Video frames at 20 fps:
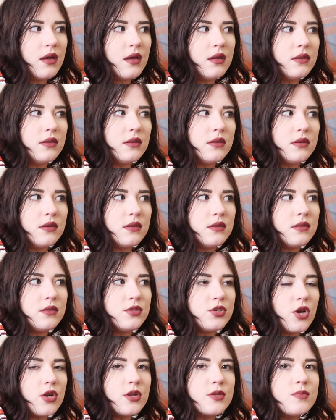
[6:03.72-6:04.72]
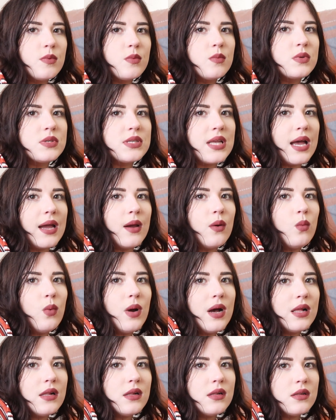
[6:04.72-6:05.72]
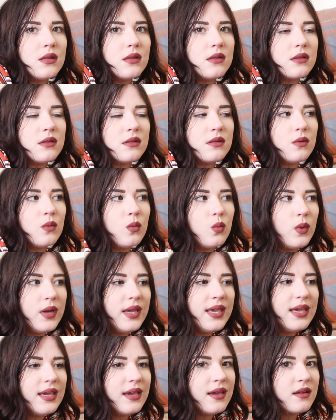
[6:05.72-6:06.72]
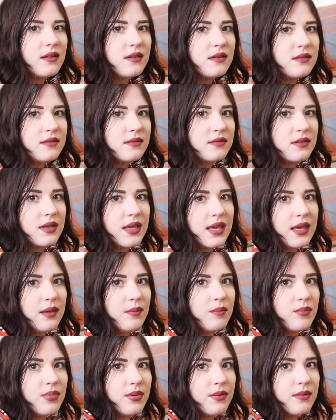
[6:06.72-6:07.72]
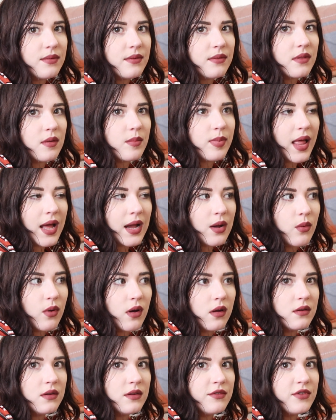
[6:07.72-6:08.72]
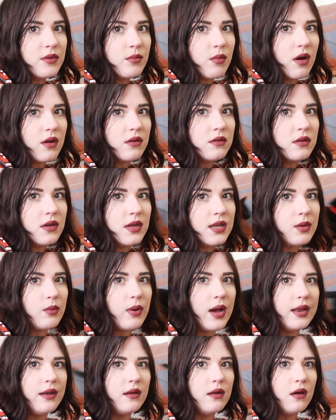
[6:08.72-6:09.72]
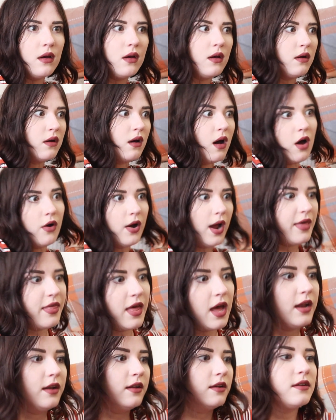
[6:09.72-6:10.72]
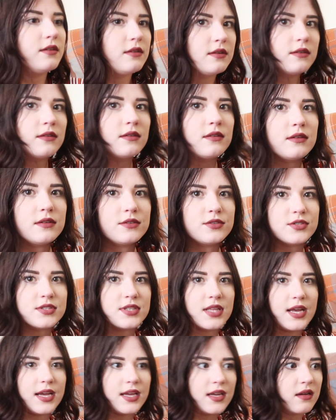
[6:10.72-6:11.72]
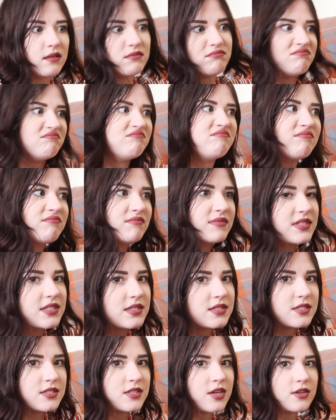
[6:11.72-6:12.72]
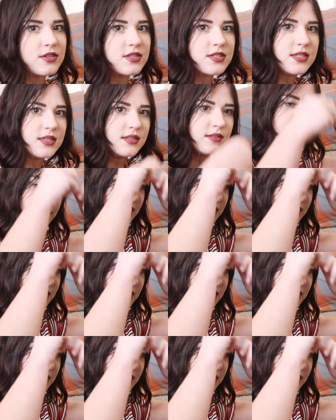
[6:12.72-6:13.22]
and Jordan's mum was like, well, we can keep the black one if you want. And he went, all right then. And just like tossed,